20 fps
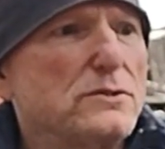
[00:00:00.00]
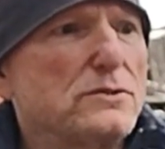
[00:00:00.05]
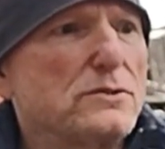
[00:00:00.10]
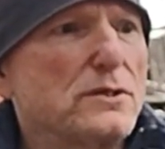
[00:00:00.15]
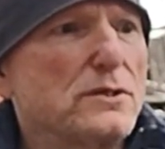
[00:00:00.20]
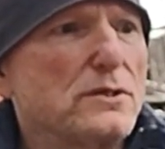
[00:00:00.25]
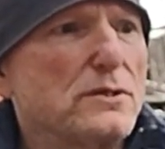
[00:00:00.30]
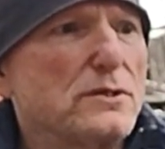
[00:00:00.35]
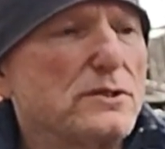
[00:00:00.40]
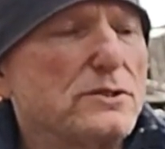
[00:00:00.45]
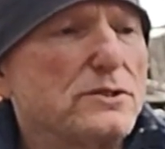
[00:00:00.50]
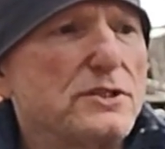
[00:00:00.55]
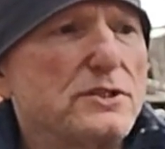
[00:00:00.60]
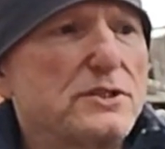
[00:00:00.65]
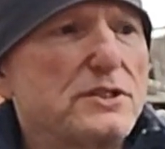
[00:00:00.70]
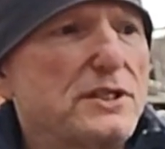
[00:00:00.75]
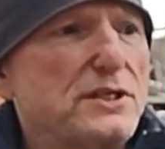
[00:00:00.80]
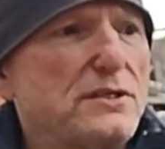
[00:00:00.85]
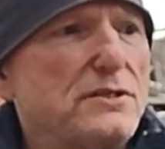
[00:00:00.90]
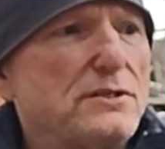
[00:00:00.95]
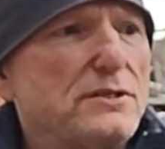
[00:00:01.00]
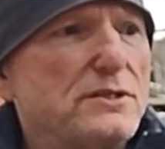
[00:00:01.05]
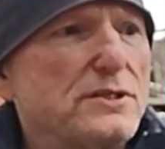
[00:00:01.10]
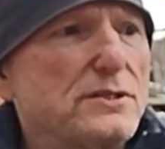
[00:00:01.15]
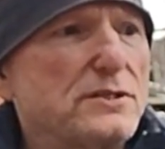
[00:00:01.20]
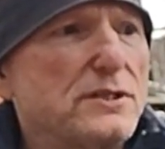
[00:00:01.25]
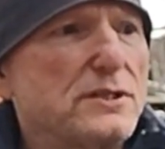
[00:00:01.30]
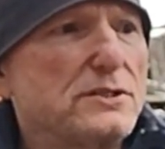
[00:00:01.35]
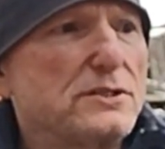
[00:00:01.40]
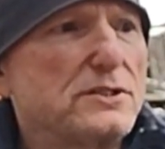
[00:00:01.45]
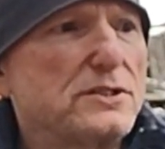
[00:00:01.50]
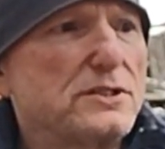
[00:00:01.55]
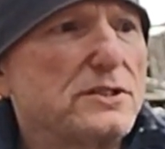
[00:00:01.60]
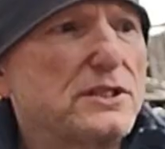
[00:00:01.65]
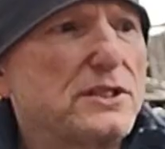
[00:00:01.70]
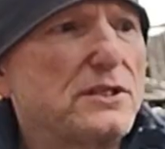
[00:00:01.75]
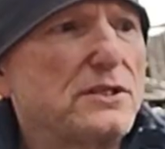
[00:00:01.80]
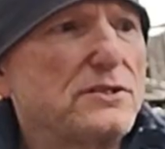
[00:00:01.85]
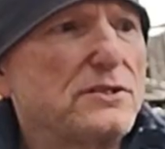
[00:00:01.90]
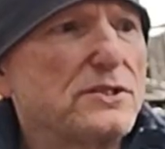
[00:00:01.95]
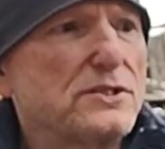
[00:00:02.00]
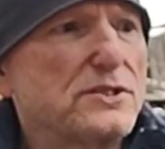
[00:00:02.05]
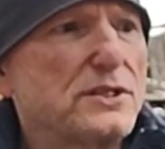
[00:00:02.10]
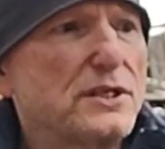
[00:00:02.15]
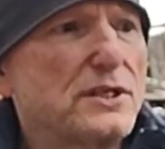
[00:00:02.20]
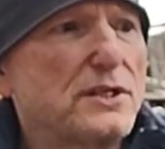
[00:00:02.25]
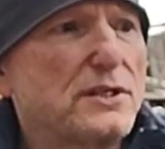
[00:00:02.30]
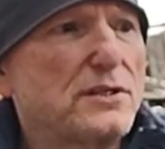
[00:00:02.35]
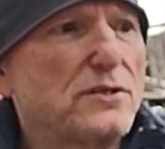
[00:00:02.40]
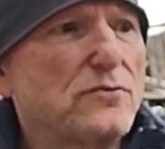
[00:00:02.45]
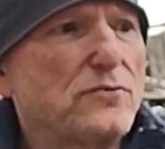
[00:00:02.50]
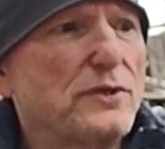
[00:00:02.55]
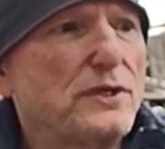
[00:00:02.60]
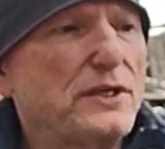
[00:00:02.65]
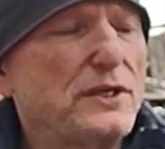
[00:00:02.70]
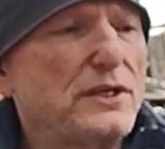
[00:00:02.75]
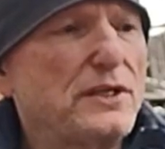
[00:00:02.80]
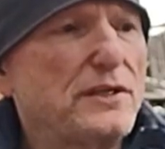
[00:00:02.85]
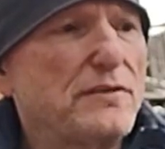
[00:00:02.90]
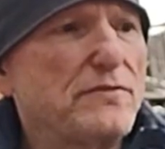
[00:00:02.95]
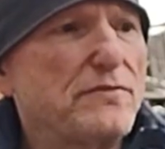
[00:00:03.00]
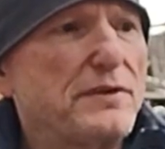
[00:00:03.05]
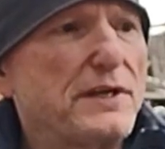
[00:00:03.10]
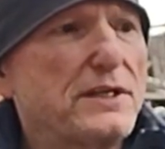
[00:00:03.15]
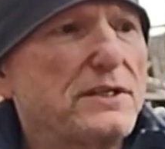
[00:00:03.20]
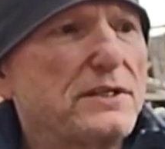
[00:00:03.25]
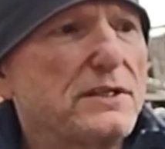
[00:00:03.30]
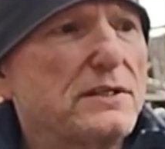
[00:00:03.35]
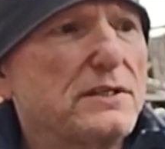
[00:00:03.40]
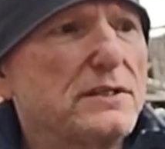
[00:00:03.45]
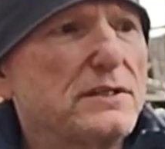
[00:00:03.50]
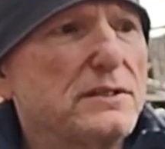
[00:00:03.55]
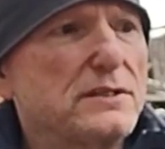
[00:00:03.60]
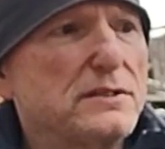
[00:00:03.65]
So it's just killing the sick and the weak and the infected.